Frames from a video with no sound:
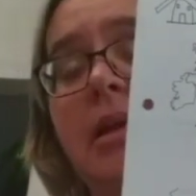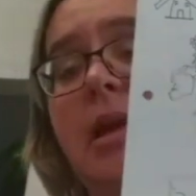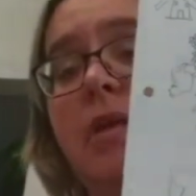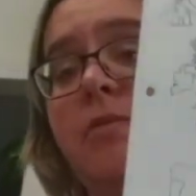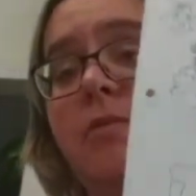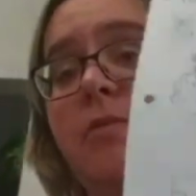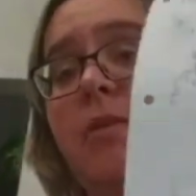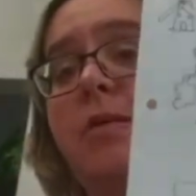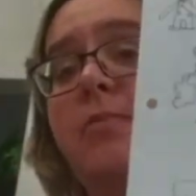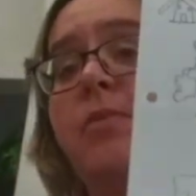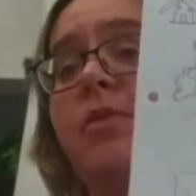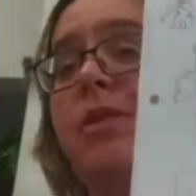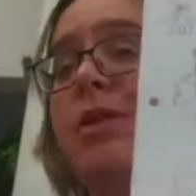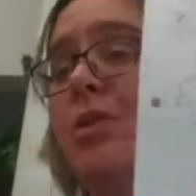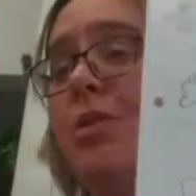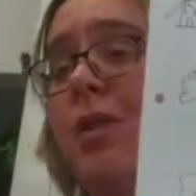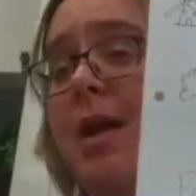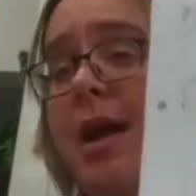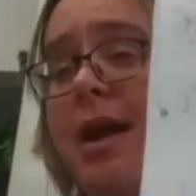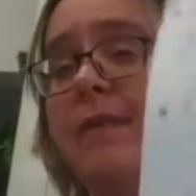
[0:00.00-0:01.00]
And remember, you
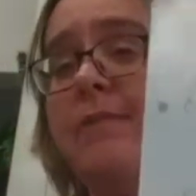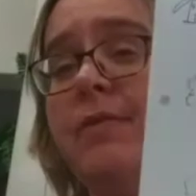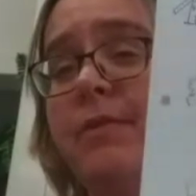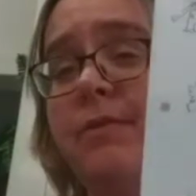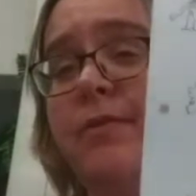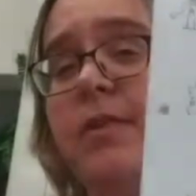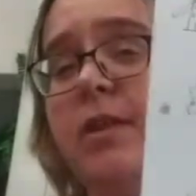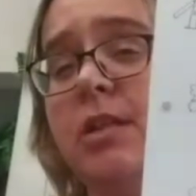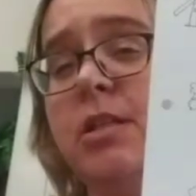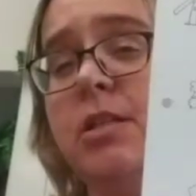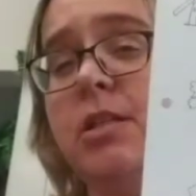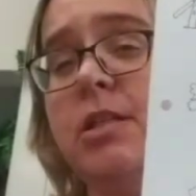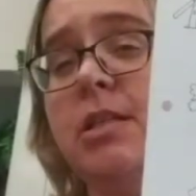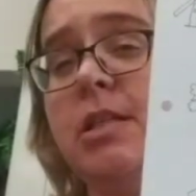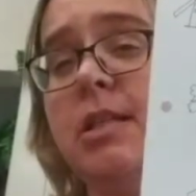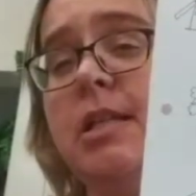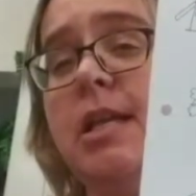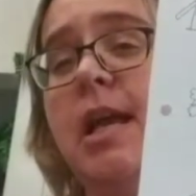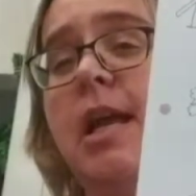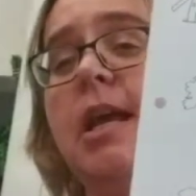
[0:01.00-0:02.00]
don't have to finish it
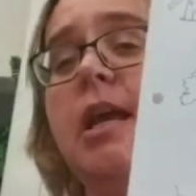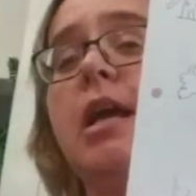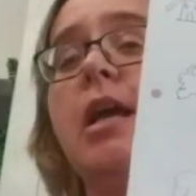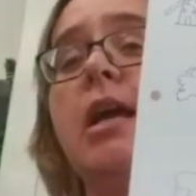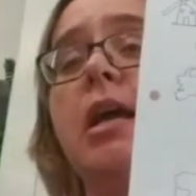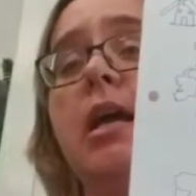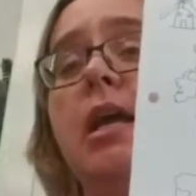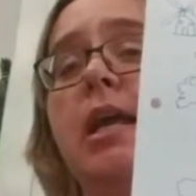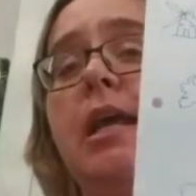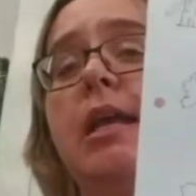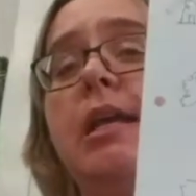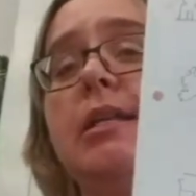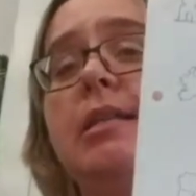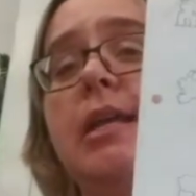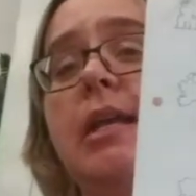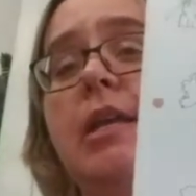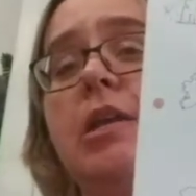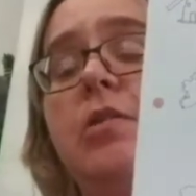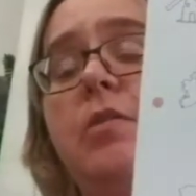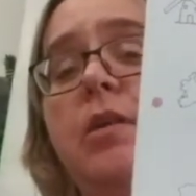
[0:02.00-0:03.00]
today. It can
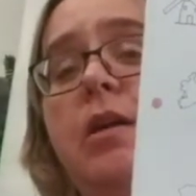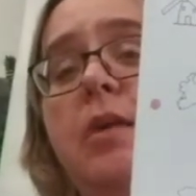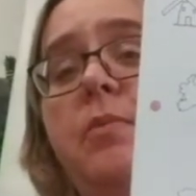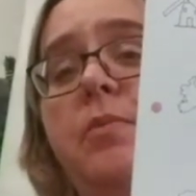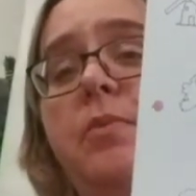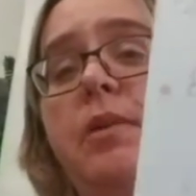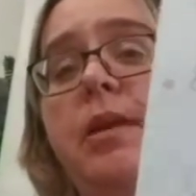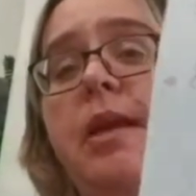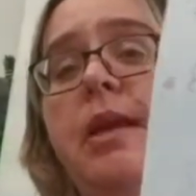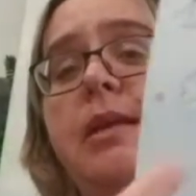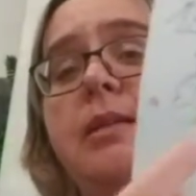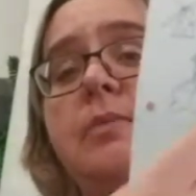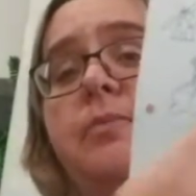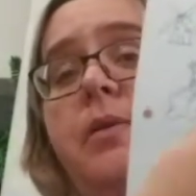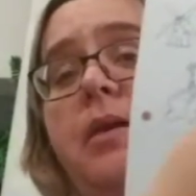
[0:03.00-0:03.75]
take you a couple days.